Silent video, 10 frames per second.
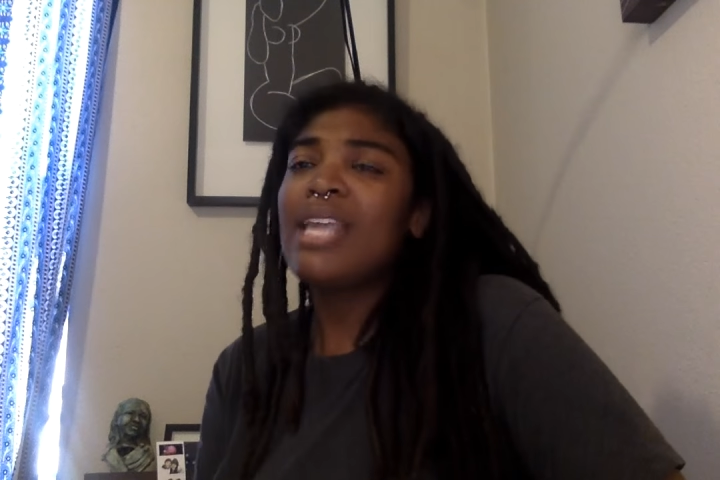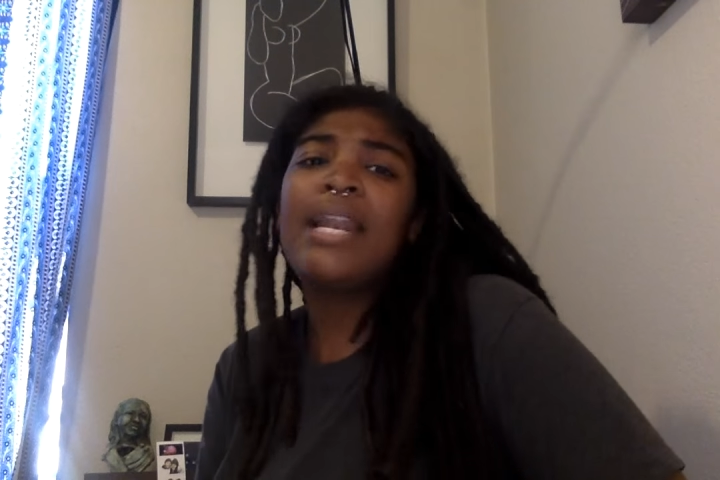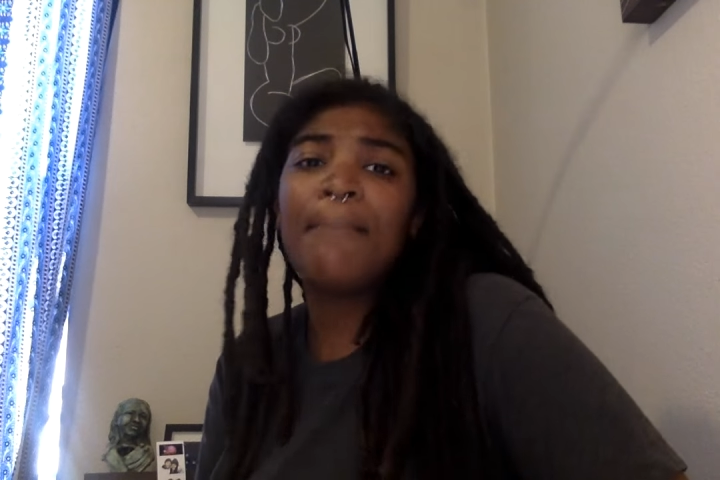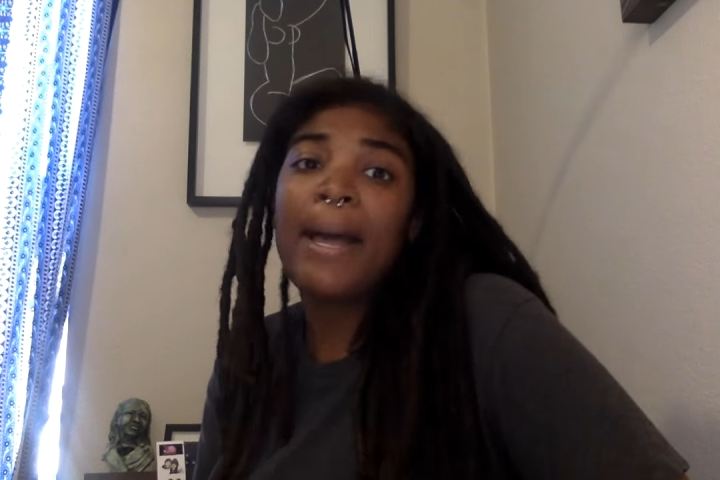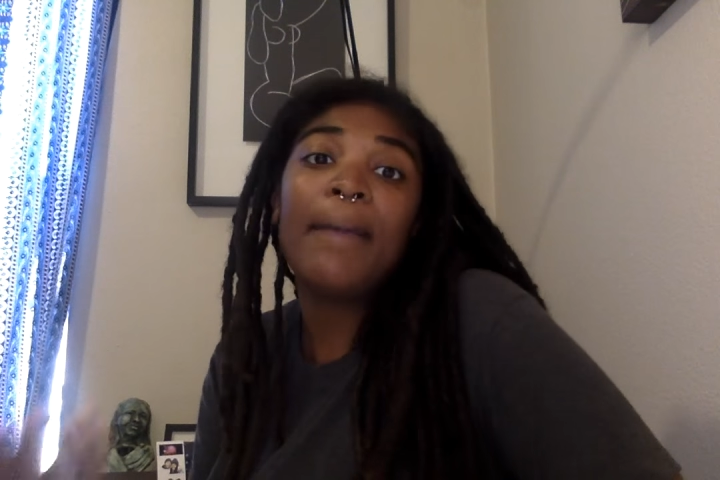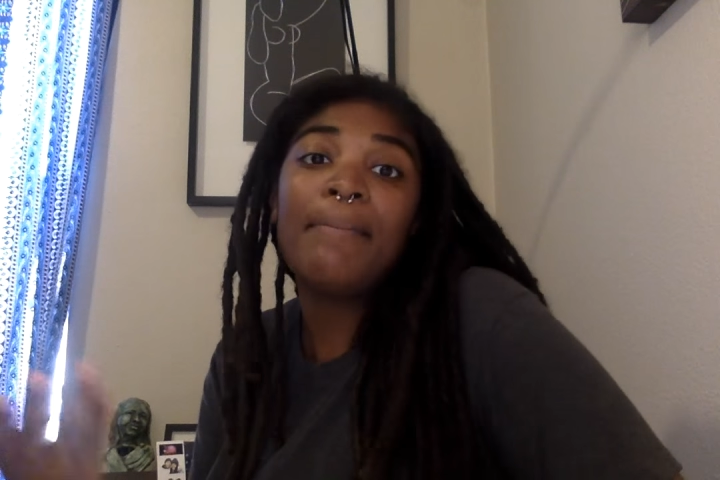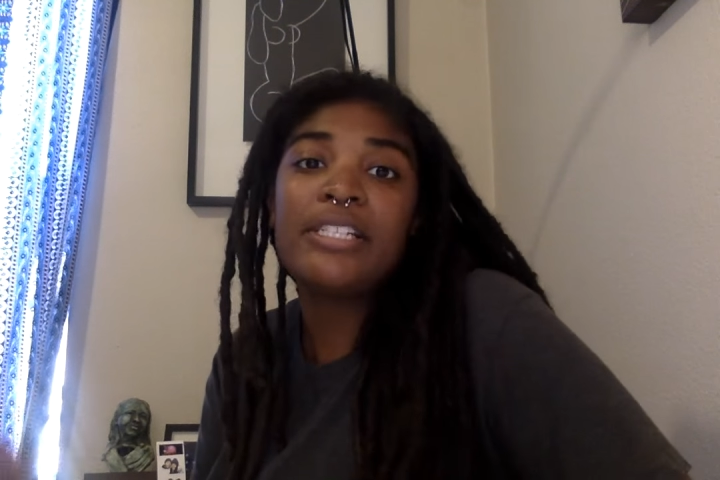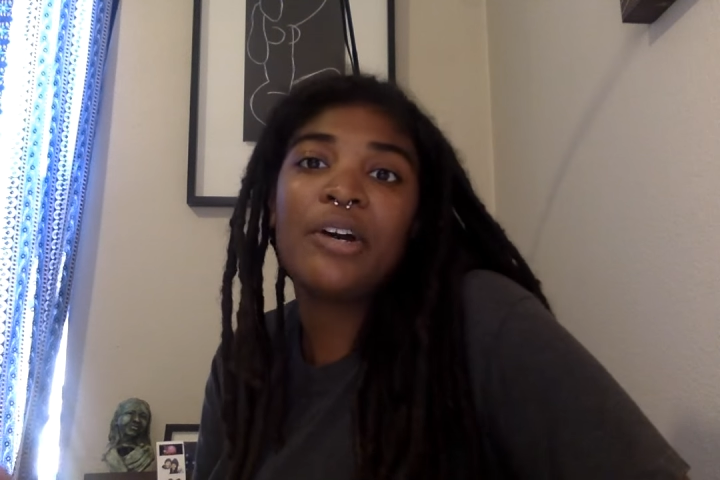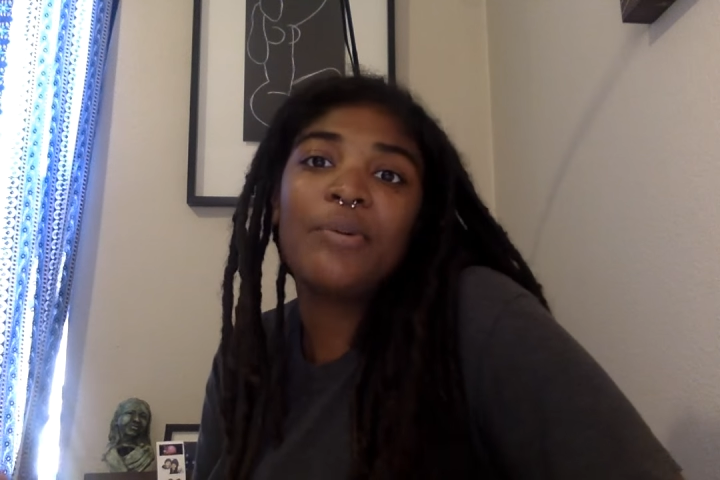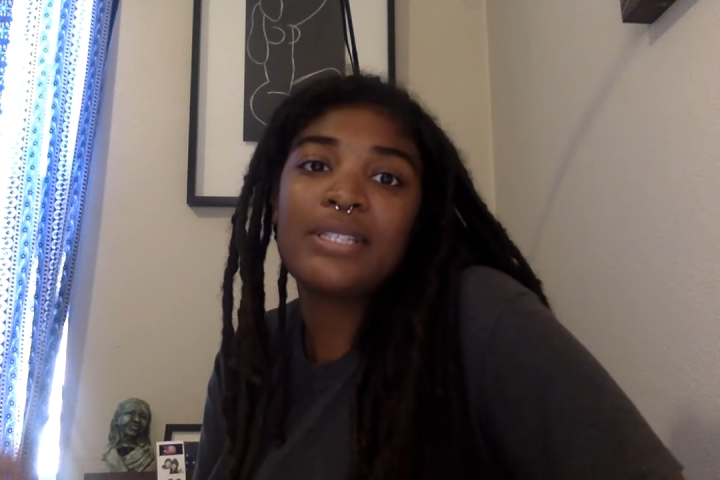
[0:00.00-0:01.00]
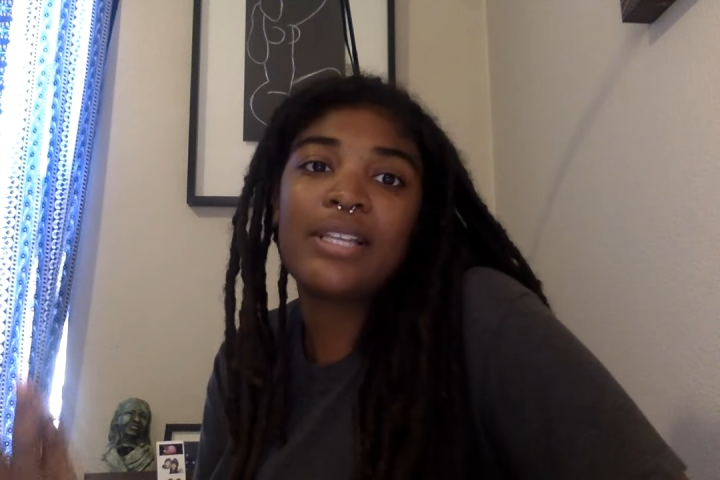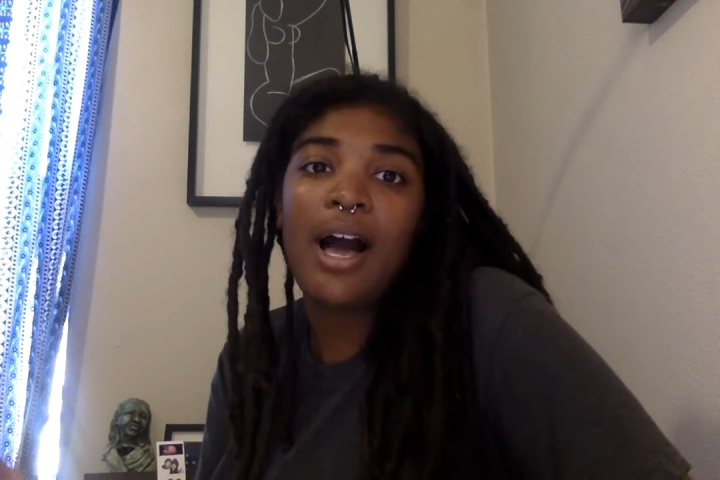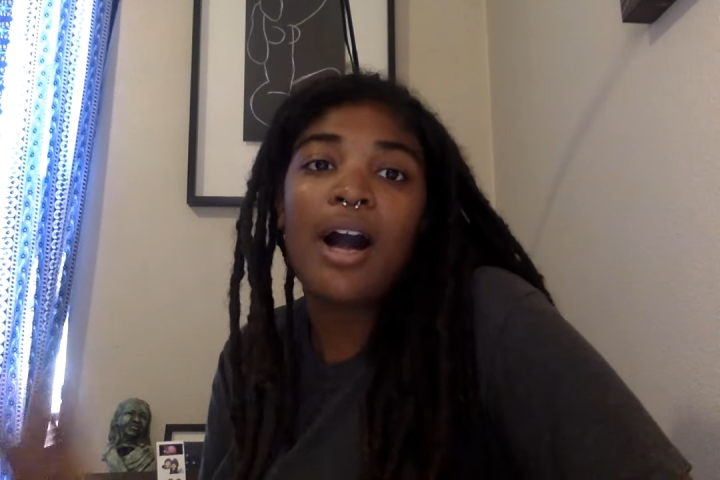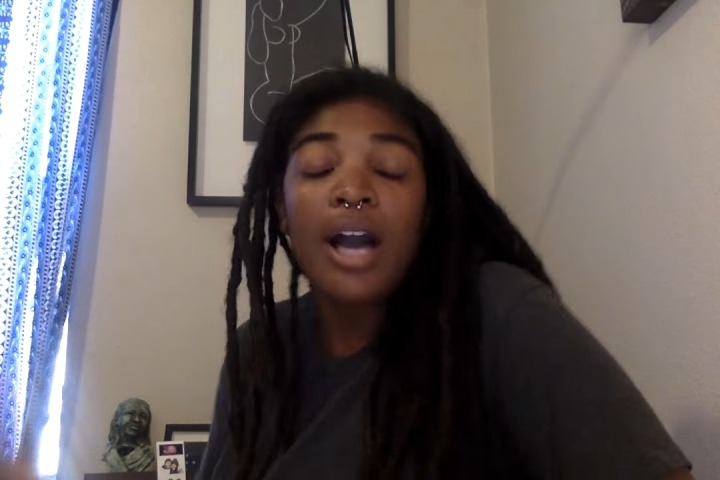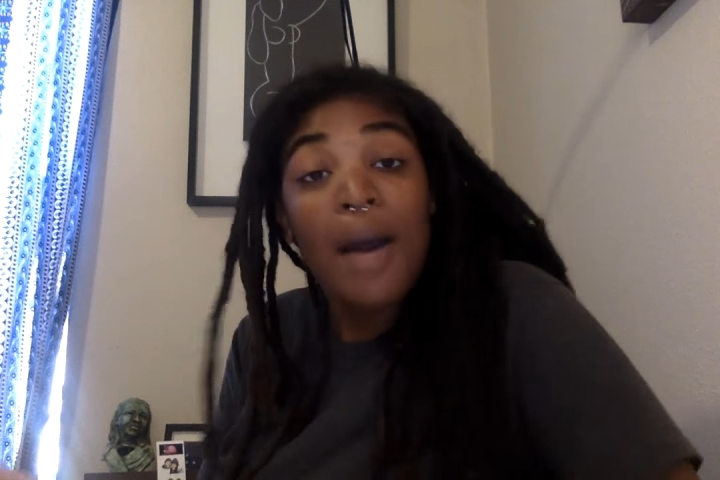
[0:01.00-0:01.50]
and a Miami Tail was
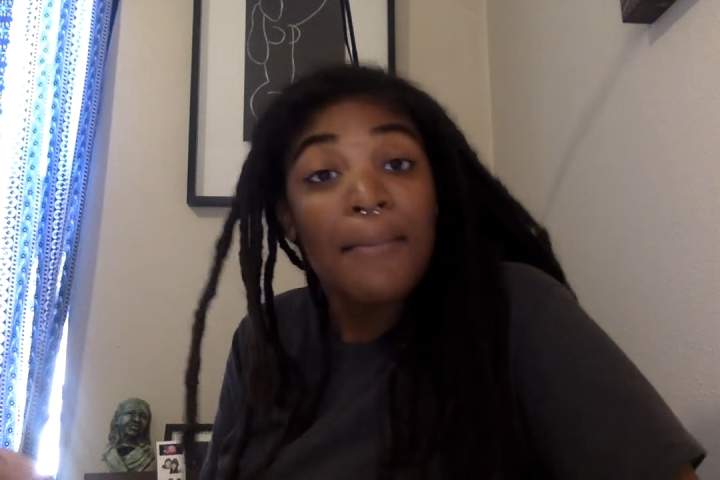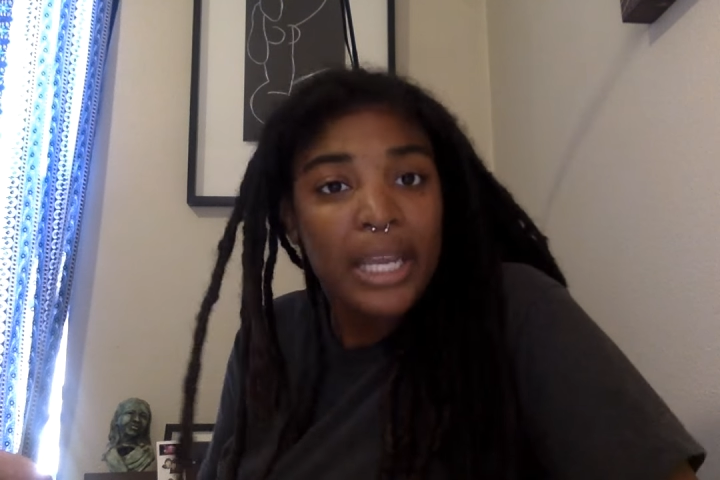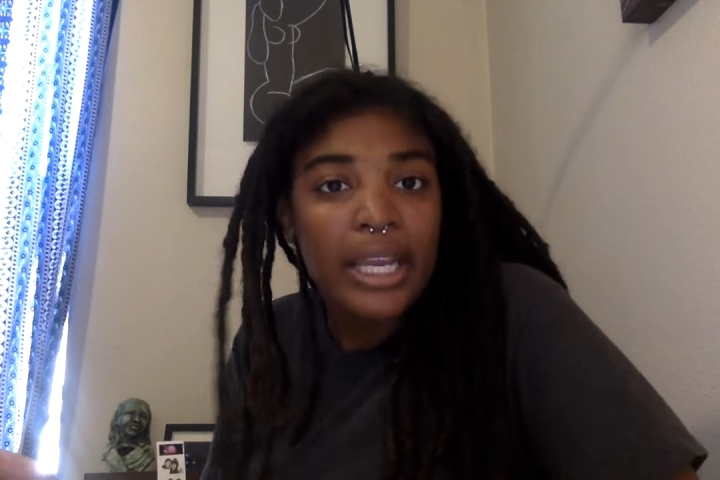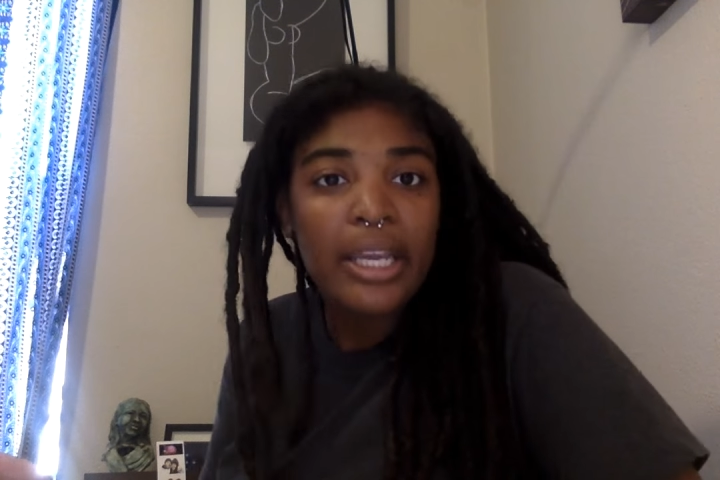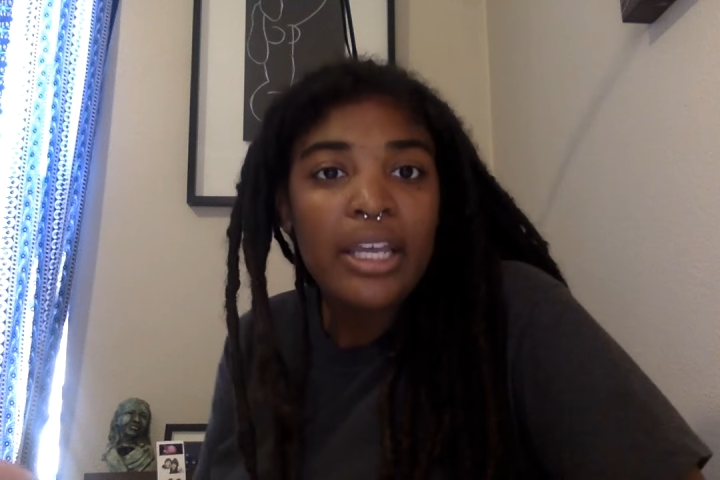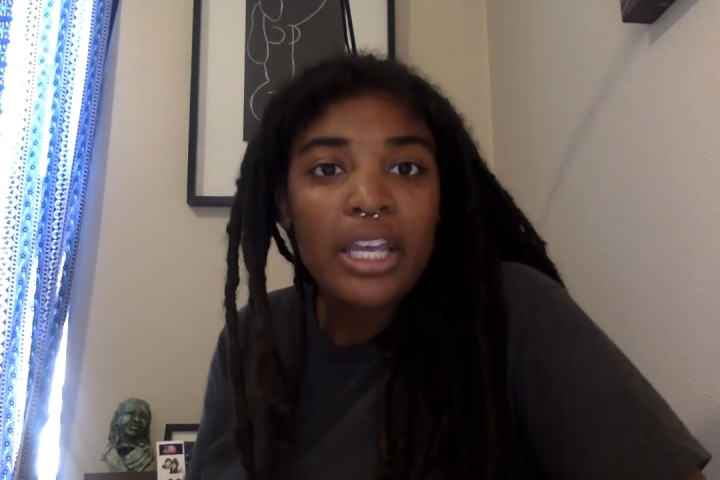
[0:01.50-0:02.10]
a comedy.